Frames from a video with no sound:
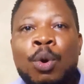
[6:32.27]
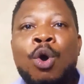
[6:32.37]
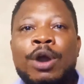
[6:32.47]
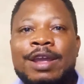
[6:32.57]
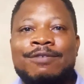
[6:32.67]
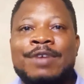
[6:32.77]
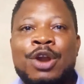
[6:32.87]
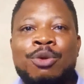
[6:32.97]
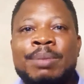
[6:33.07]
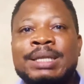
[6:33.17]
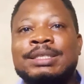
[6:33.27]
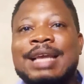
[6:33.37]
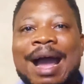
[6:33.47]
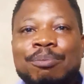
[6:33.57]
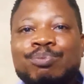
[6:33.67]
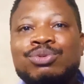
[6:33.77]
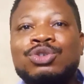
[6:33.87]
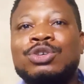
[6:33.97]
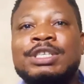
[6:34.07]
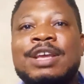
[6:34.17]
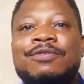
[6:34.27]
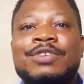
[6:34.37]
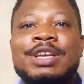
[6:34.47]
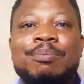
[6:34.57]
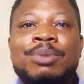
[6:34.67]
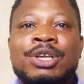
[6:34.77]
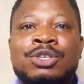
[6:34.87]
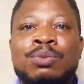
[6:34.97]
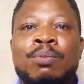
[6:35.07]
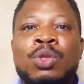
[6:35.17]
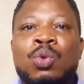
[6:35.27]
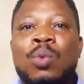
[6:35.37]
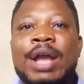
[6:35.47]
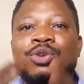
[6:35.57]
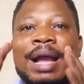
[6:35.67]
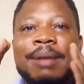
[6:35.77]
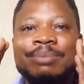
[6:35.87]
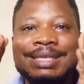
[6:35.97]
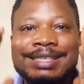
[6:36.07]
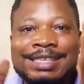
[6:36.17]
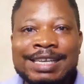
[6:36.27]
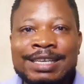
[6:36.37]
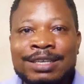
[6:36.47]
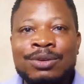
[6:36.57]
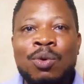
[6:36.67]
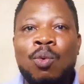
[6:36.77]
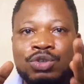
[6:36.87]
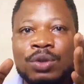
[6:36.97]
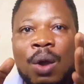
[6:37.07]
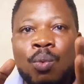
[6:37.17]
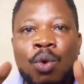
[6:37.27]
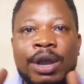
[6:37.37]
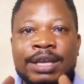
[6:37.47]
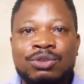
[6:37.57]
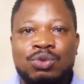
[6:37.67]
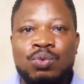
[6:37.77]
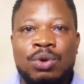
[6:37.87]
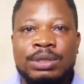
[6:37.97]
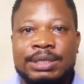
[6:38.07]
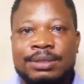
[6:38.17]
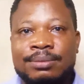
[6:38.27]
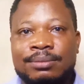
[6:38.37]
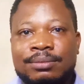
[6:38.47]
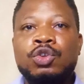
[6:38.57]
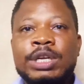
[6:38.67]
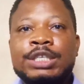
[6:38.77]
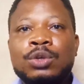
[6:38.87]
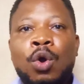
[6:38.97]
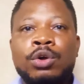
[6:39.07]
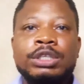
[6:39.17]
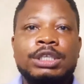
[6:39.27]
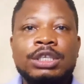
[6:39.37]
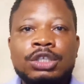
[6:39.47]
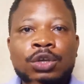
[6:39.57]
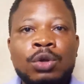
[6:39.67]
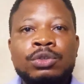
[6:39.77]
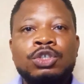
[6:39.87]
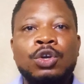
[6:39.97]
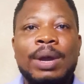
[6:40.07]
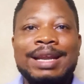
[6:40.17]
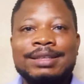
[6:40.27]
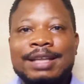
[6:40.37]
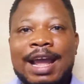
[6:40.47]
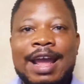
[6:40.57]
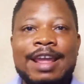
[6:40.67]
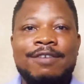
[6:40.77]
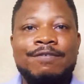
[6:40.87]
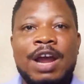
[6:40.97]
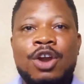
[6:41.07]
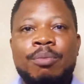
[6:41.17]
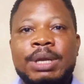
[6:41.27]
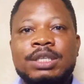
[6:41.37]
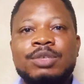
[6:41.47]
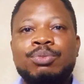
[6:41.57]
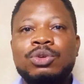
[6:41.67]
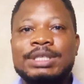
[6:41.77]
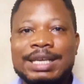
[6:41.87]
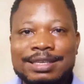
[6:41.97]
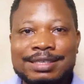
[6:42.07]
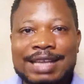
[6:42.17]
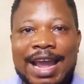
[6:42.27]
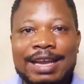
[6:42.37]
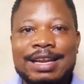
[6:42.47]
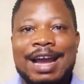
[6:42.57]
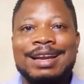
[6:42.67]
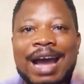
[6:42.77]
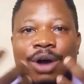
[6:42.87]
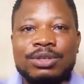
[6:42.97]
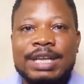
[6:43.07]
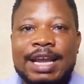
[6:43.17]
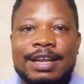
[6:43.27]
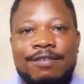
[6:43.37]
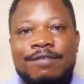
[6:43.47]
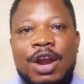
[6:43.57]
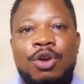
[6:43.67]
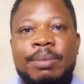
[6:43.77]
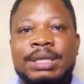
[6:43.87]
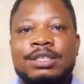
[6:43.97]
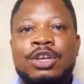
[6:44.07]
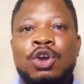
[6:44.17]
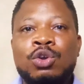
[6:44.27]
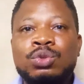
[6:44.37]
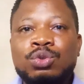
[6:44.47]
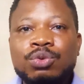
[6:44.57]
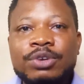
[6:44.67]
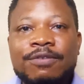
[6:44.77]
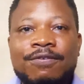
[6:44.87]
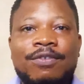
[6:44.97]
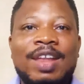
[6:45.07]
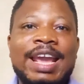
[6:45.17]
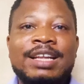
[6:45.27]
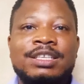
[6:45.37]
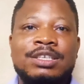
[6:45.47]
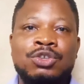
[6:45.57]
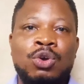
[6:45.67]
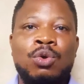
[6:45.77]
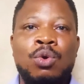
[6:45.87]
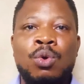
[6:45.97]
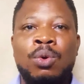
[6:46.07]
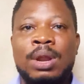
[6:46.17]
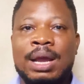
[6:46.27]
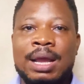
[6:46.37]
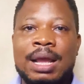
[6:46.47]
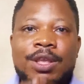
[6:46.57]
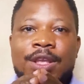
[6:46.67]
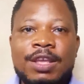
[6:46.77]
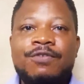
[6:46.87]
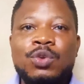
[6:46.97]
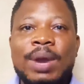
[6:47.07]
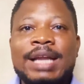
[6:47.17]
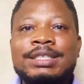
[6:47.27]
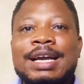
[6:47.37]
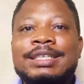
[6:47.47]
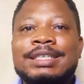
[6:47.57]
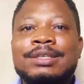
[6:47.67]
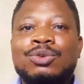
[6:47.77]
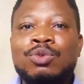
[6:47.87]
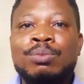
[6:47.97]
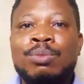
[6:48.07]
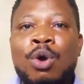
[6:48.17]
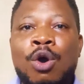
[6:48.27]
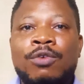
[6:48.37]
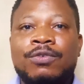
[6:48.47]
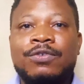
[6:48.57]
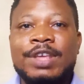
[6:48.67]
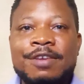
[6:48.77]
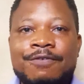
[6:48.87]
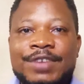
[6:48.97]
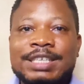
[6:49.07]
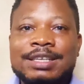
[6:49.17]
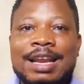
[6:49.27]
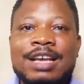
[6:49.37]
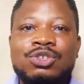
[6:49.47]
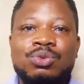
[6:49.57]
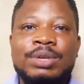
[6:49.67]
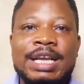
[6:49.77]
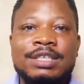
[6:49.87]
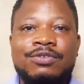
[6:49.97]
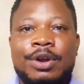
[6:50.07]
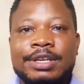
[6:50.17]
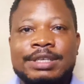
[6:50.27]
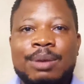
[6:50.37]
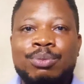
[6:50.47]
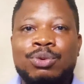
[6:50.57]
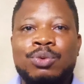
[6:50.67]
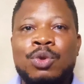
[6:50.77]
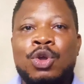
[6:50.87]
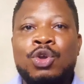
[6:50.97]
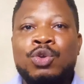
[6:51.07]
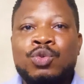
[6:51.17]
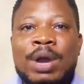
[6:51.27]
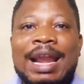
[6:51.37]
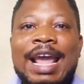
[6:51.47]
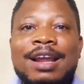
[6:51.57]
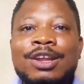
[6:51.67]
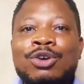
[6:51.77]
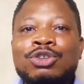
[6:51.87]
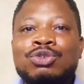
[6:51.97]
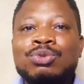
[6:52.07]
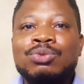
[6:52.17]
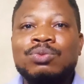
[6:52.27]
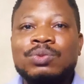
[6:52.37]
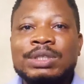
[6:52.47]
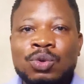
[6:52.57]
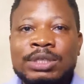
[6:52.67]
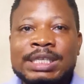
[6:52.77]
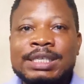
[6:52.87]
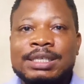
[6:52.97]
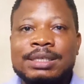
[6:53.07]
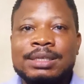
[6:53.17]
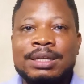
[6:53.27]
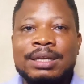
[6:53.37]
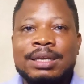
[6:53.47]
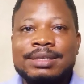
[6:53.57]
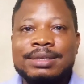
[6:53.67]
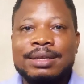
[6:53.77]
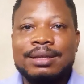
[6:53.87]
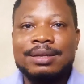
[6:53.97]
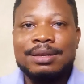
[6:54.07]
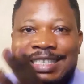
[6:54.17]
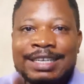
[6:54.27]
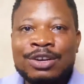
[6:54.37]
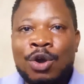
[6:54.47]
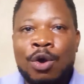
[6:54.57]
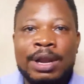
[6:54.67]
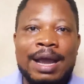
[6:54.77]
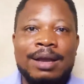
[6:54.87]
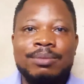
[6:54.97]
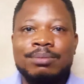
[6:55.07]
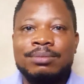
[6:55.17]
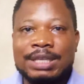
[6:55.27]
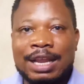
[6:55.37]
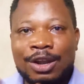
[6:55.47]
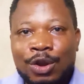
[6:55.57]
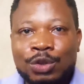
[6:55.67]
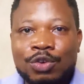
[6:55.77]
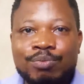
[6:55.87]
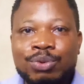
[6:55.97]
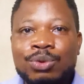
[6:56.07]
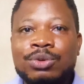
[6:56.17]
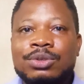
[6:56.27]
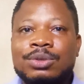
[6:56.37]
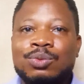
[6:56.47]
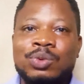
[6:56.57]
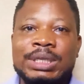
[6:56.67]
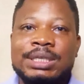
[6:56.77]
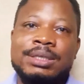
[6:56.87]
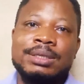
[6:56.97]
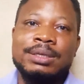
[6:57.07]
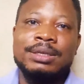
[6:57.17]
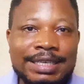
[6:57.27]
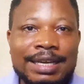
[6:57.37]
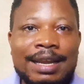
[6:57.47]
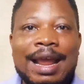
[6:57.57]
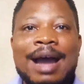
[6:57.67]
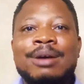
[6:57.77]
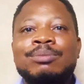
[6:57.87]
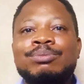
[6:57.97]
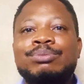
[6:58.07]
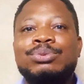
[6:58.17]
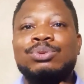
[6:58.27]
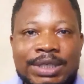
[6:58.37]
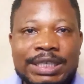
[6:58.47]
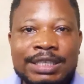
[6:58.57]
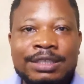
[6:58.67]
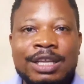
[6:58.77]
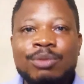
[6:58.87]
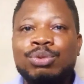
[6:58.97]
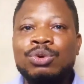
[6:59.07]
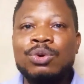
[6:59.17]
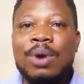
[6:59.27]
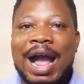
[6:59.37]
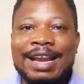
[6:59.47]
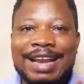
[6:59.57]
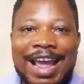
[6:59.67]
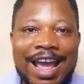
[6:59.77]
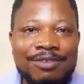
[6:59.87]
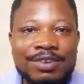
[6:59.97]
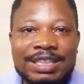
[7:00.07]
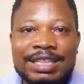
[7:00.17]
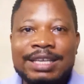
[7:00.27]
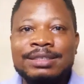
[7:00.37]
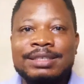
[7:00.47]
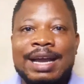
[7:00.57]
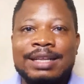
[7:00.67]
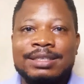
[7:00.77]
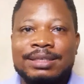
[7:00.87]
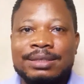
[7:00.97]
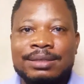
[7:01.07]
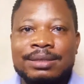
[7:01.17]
poor environment and put yourself in a place where you can be seeing what you are working towards. You need to condition your entire environment, both inside and outside environment, to reflect your goal. If you enter the room of a first class student, for example, you are likely going to notice his reading corner with a lot of books, with a reading lamp, reading table, and everything that